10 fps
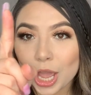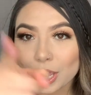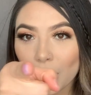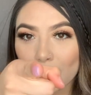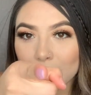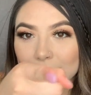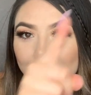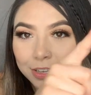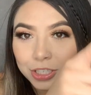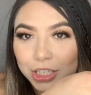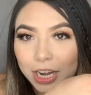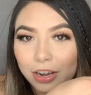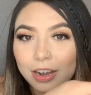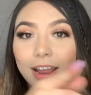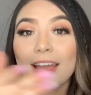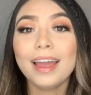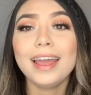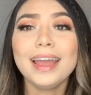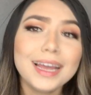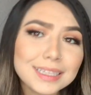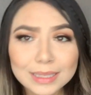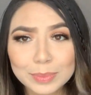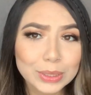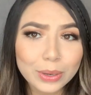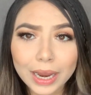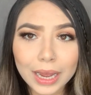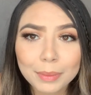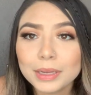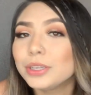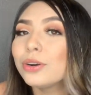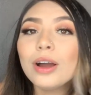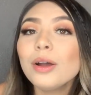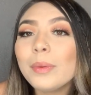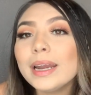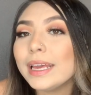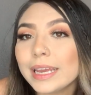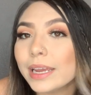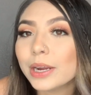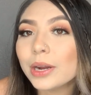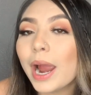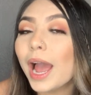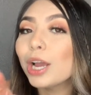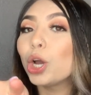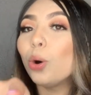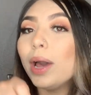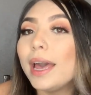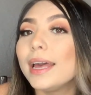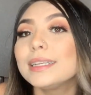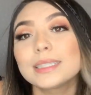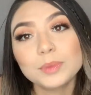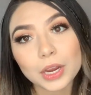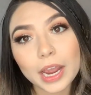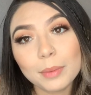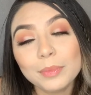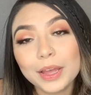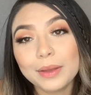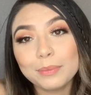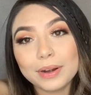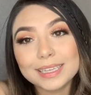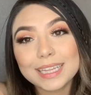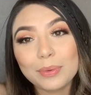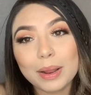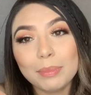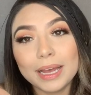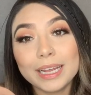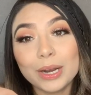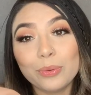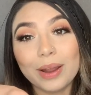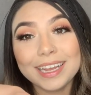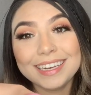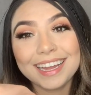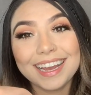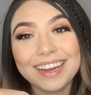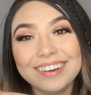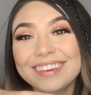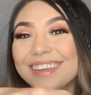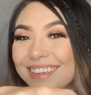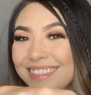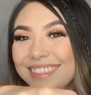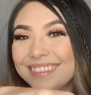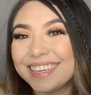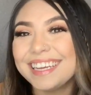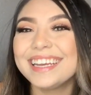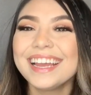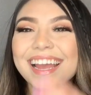comment, share, and subscribe. You're already here. Go ahead, subscribe. Press that red button right now. Go do it.